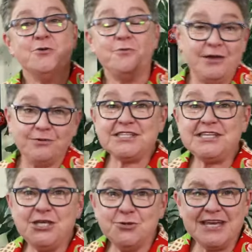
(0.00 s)
We will
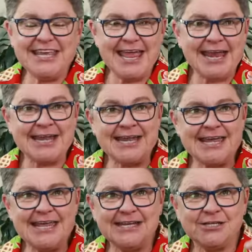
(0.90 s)
see you again
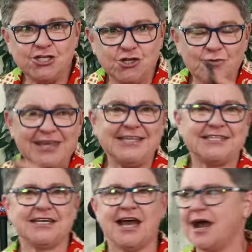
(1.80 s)
in 2 weeks'
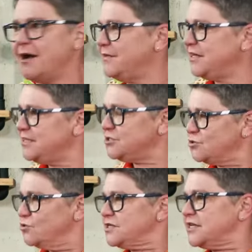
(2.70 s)
time. It is,
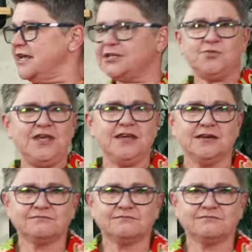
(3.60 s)
or is it next week?